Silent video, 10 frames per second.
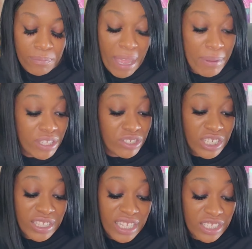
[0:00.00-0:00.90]
Maybe
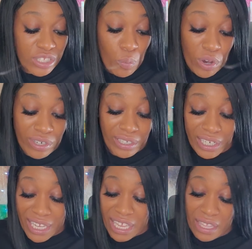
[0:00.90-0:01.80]
she needed somewhere to
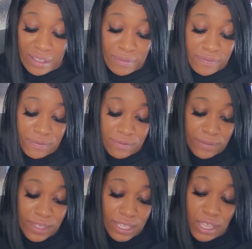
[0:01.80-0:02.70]
live.
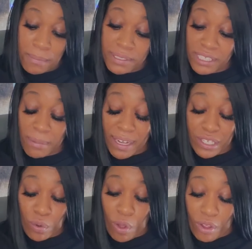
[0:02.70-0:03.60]
But somebody
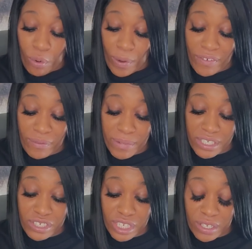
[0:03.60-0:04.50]
could walk away from
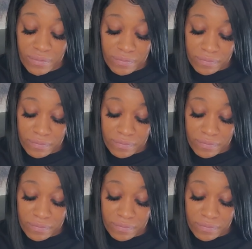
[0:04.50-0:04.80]
this shit.